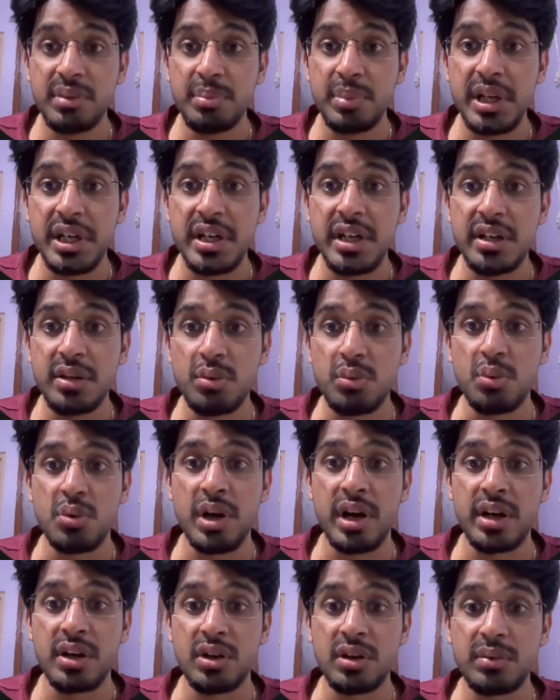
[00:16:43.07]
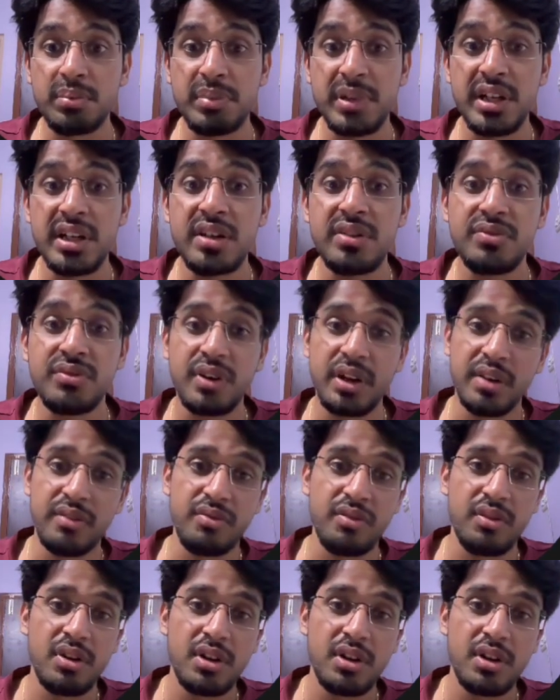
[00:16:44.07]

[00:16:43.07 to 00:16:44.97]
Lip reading: BD2 and not BD5.